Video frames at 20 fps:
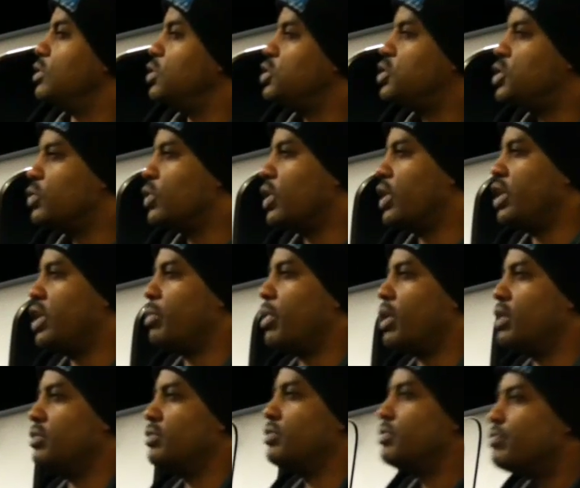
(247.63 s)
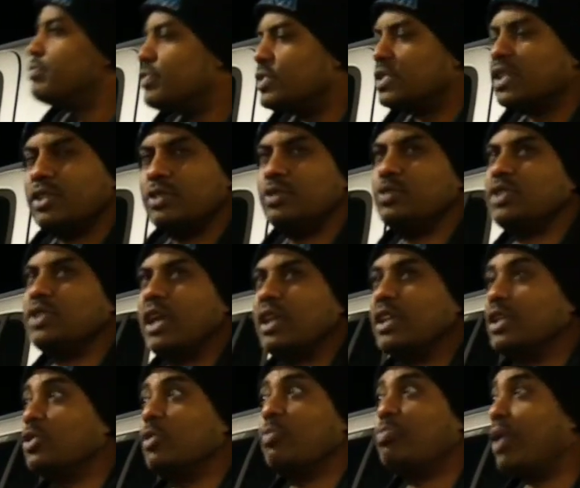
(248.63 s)
You still gonna hear about, what's that dude's name,
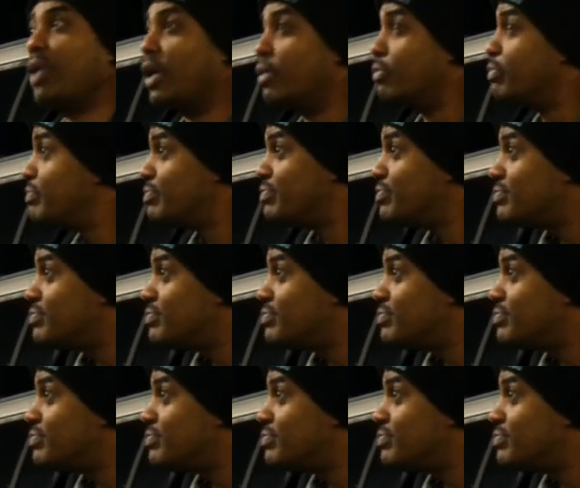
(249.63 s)
Little Pump?